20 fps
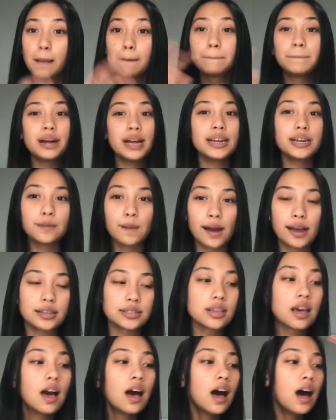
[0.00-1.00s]
But
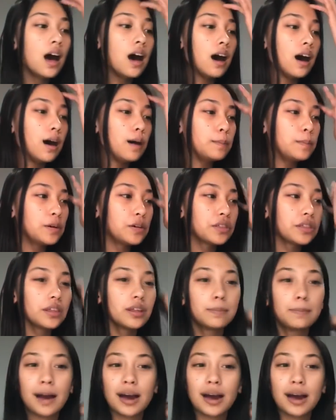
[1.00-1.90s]
anyways, both of the